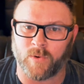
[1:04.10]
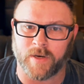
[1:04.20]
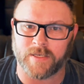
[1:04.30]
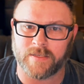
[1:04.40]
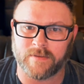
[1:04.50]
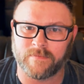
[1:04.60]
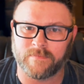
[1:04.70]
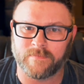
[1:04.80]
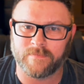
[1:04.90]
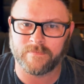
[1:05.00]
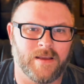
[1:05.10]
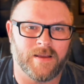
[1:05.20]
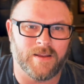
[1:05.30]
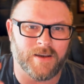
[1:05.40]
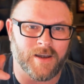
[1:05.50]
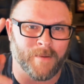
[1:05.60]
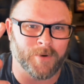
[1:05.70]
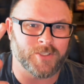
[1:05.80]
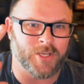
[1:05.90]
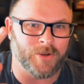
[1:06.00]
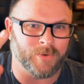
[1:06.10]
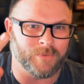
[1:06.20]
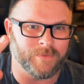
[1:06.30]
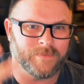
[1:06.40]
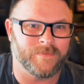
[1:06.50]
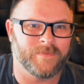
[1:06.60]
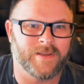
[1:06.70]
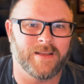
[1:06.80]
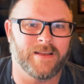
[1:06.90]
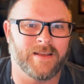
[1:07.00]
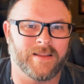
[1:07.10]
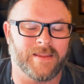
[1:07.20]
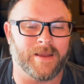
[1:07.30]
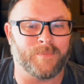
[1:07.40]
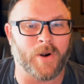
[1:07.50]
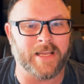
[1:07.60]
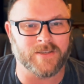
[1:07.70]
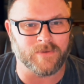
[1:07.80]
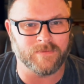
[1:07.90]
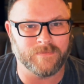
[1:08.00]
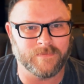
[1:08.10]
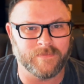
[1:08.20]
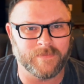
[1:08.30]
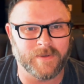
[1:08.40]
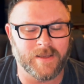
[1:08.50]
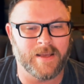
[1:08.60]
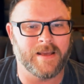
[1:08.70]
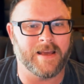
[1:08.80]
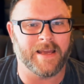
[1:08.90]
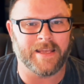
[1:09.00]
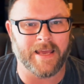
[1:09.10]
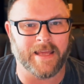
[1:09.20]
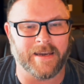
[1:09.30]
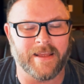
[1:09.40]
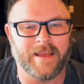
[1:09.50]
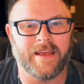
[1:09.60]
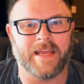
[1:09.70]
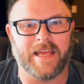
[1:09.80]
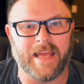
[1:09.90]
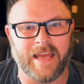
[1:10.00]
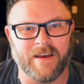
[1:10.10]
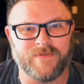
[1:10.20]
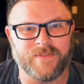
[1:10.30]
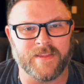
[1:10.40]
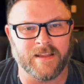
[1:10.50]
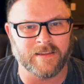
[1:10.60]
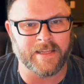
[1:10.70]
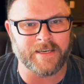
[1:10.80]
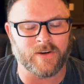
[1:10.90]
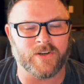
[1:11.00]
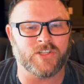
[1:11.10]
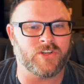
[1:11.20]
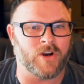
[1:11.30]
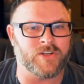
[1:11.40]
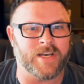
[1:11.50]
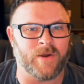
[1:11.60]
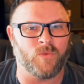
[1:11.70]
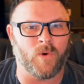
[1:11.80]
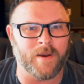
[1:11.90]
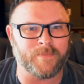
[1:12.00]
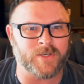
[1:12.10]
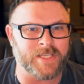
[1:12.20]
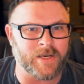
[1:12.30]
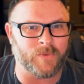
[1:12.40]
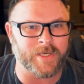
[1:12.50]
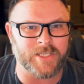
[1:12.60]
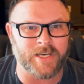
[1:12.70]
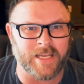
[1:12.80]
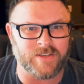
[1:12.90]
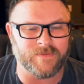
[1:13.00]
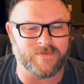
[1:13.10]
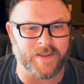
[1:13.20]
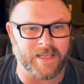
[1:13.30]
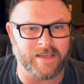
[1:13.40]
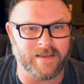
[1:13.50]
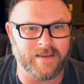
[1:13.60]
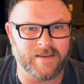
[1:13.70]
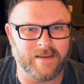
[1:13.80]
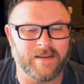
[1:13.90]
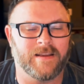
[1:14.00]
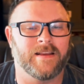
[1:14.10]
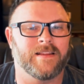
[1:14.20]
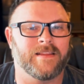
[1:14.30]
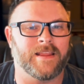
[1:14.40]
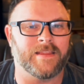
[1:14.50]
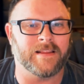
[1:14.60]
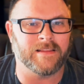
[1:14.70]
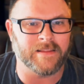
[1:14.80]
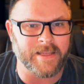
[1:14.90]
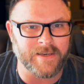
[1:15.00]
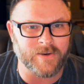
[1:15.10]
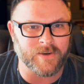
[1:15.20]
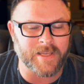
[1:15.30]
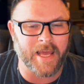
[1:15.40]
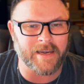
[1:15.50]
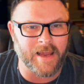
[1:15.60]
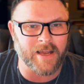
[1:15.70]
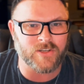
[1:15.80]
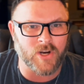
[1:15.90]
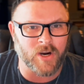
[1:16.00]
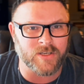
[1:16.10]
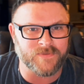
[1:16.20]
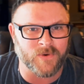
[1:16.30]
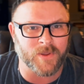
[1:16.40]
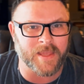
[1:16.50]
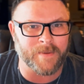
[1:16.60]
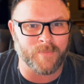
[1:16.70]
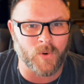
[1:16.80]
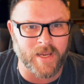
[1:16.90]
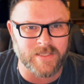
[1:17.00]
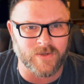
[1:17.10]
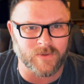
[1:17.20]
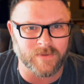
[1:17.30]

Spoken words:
it. Number two, the appraisal. Again, if the lender is charging a 1% origination fee, then the lender cannot charge for the appraisal.